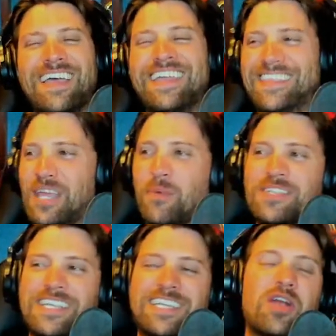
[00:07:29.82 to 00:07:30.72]
there
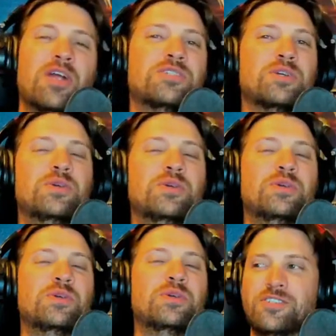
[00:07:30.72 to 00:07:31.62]
was a character who
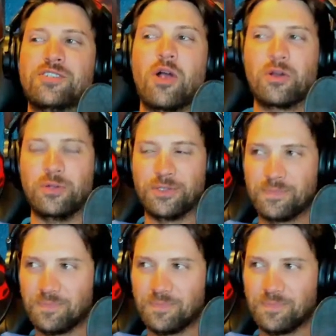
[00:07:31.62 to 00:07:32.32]
got startled